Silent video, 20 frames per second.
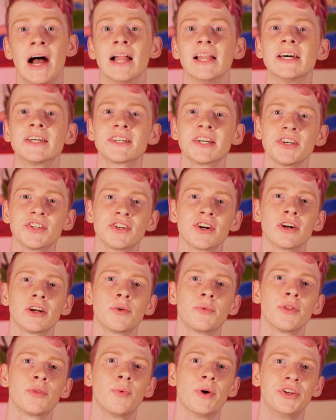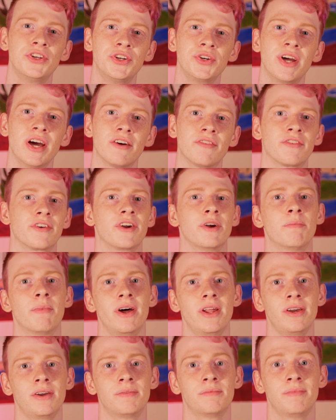Let's get started with what you get for your
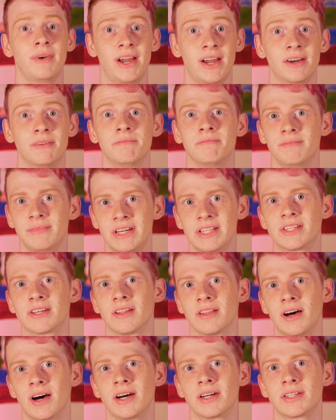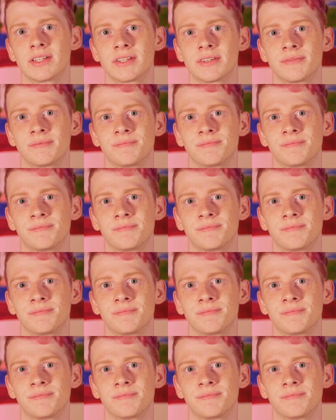money, and it's a lot.